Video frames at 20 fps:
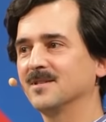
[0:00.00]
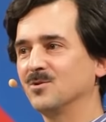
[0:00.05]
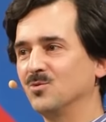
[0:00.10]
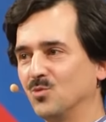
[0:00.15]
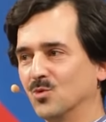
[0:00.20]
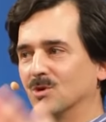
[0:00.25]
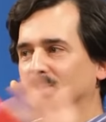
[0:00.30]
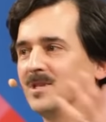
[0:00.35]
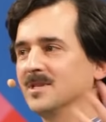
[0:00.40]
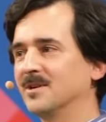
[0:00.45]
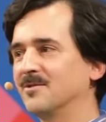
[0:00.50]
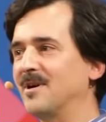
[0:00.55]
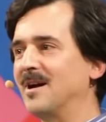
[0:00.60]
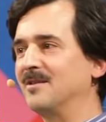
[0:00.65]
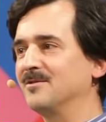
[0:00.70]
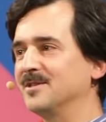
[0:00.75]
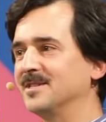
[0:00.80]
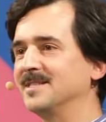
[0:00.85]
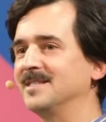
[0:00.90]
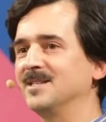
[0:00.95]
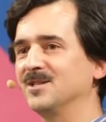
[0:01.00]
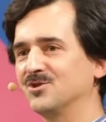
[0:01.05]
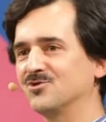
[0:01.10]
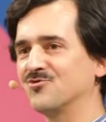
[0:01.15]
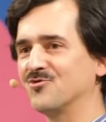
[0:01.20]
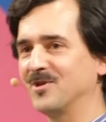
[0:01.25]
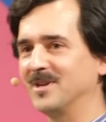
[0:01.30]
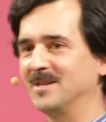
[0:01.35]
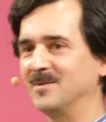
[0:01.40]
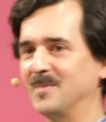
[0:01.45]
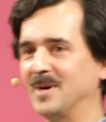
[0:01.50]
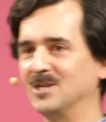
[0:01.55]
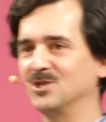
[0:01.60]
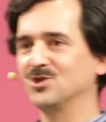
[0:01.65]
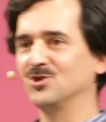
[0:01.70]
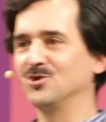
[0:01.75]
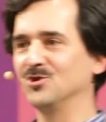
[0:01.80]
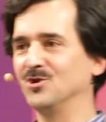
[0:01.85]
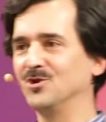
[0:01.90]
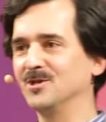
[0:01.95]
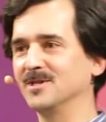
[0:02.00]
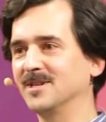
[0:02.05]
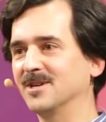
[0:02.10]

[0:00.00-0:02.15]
The world around us is 3-dimensional.